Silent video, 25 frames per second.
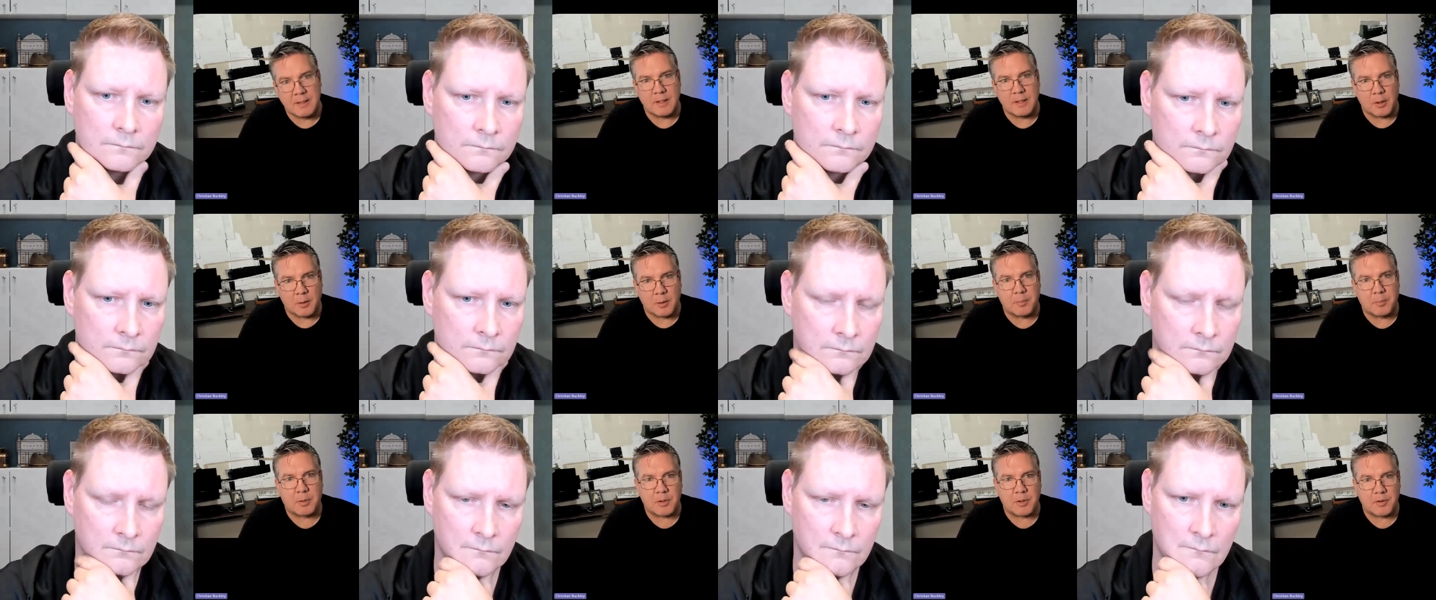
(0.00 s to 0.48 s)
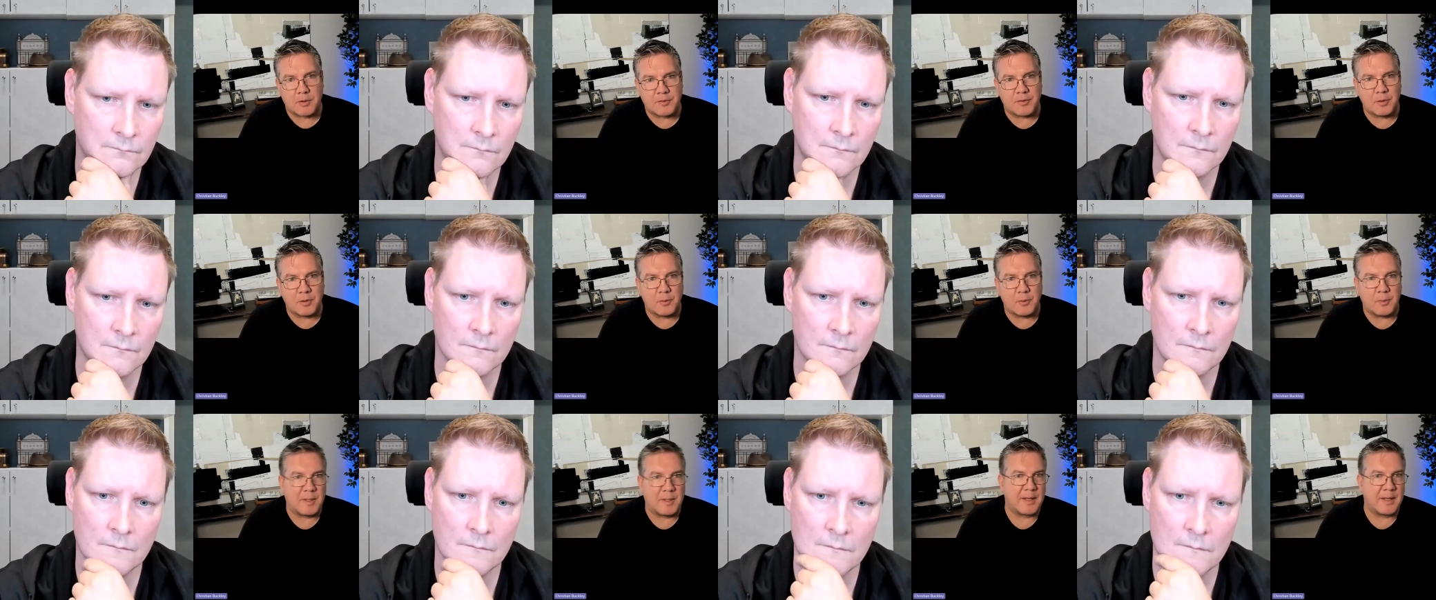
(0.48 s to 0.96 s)
Speaker 1: you know,
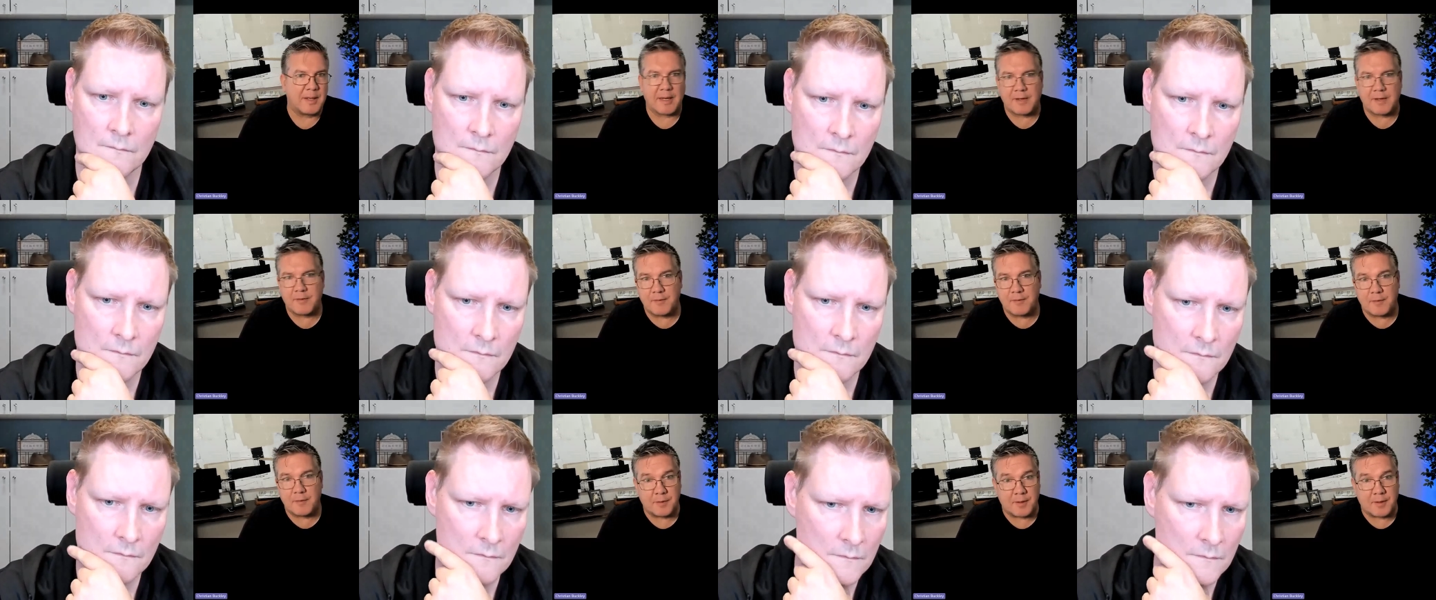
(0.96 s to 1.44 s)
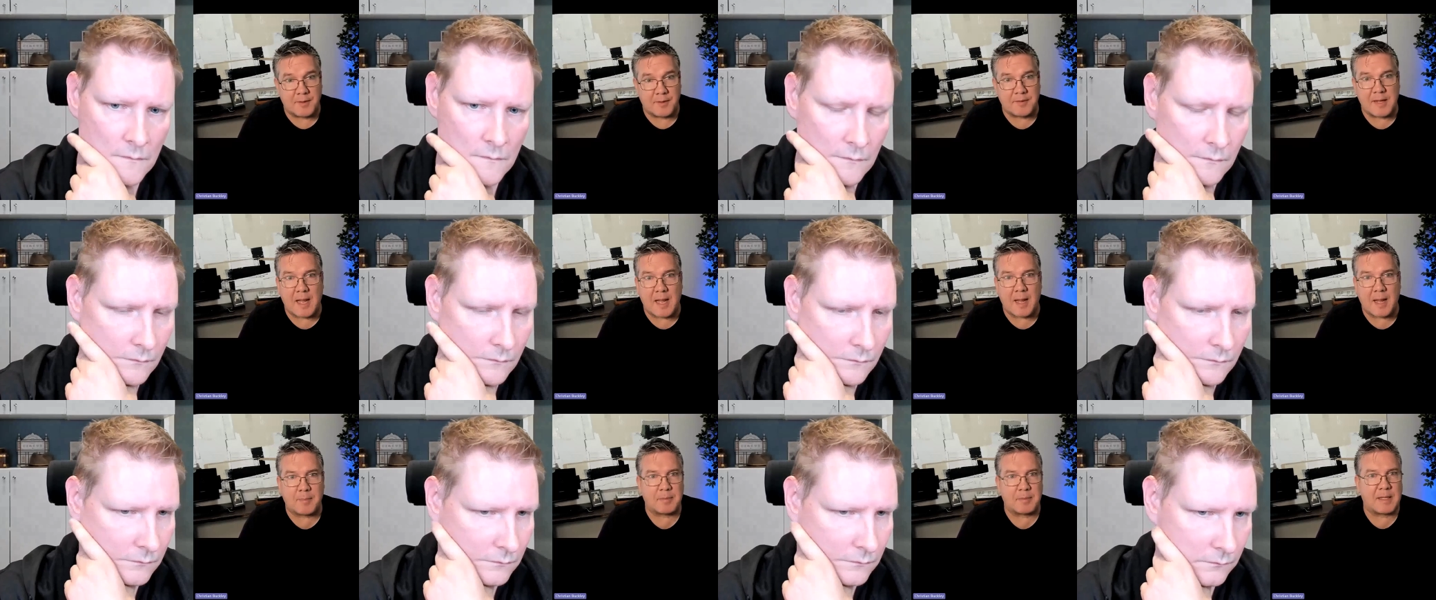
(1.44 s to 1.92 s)
pursue, he like filled out
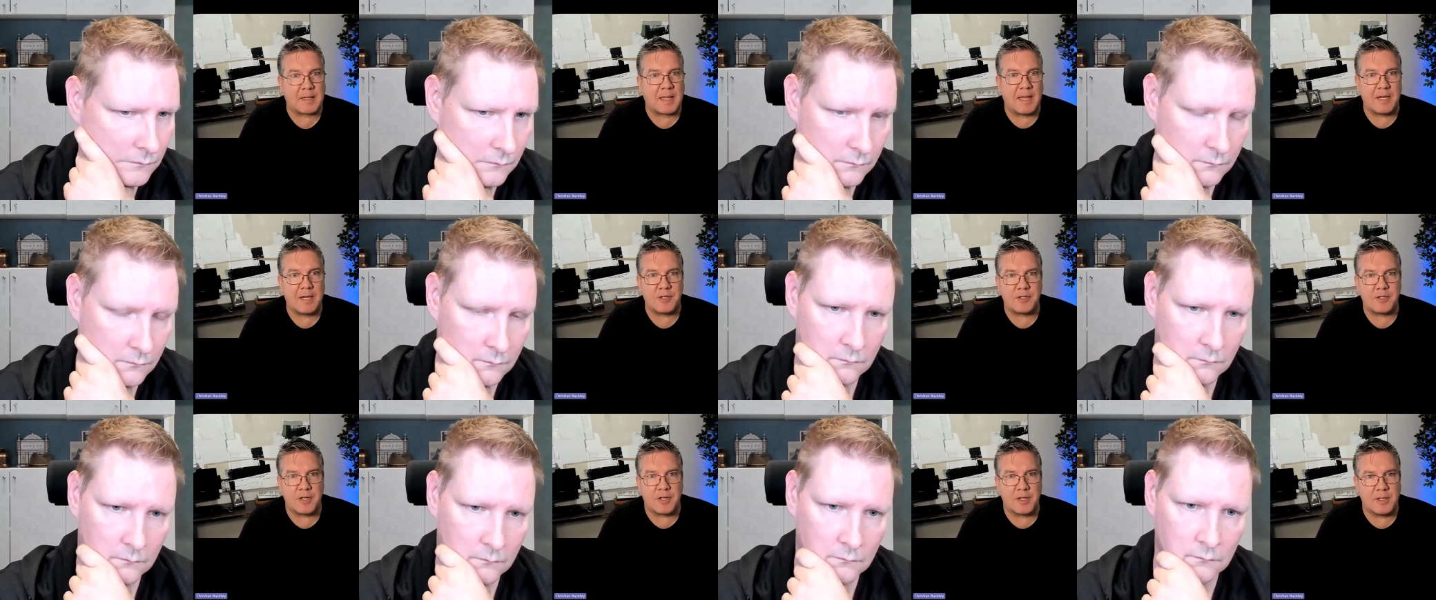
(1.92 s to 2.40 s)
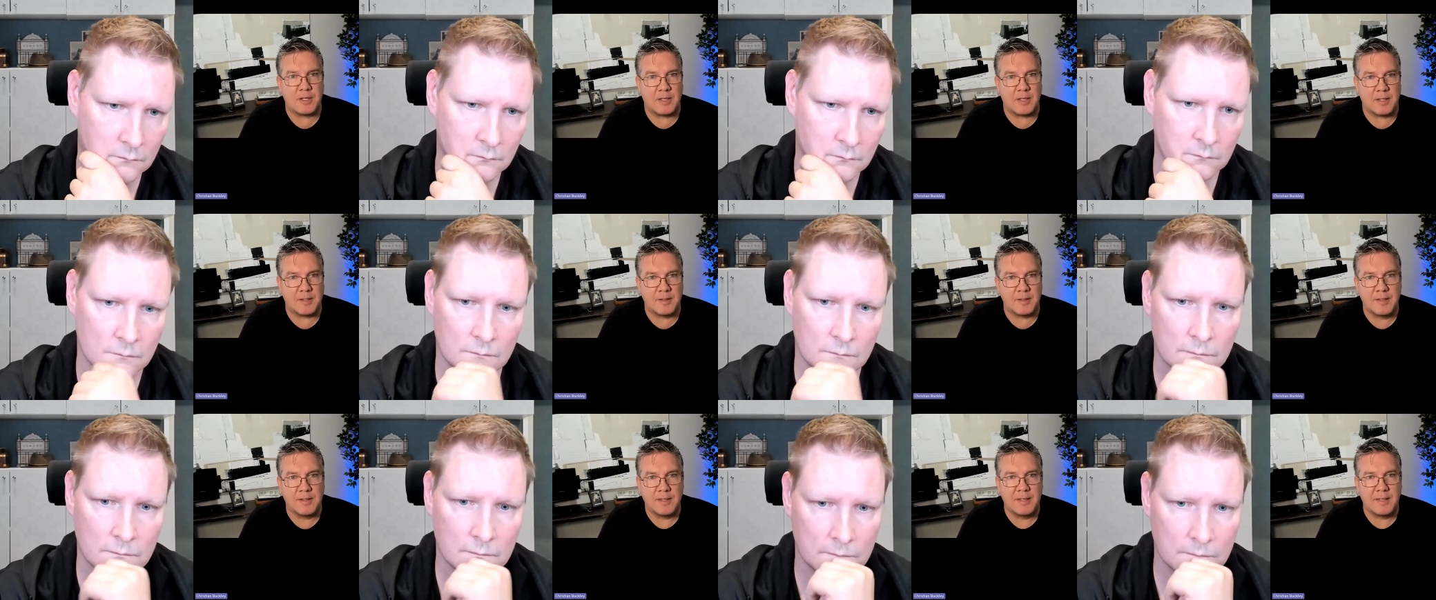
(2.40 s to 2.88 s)
the application
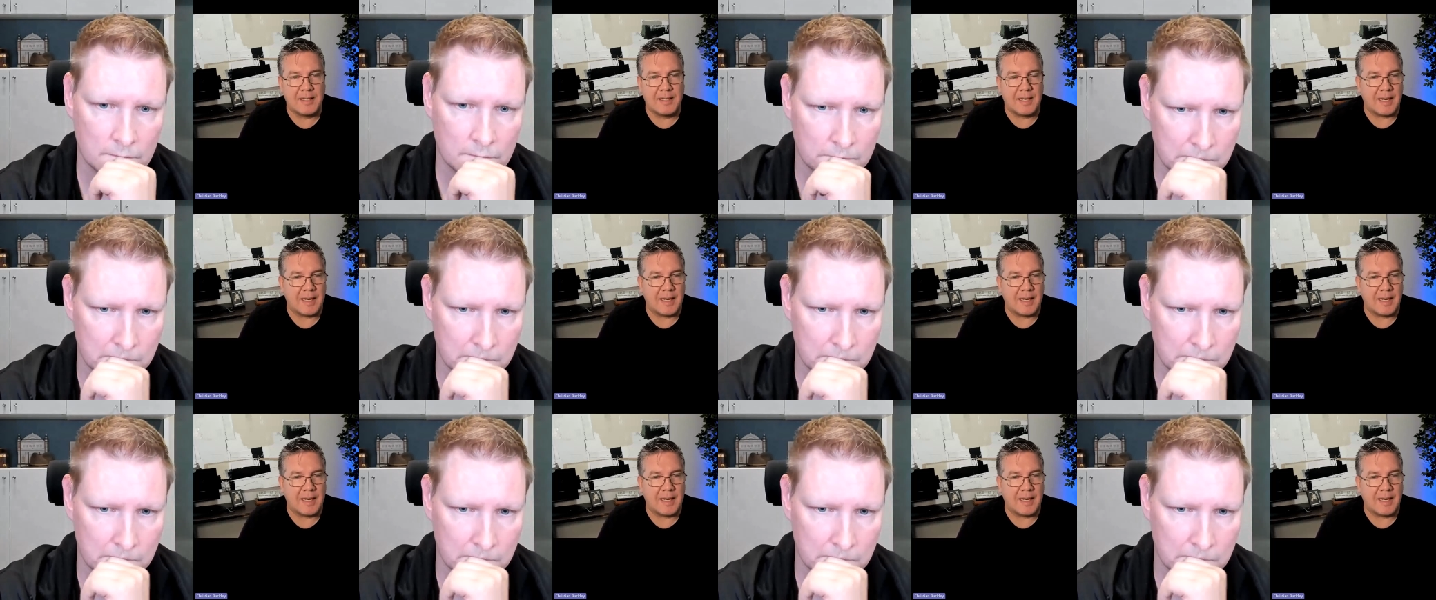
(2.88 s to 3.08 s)
and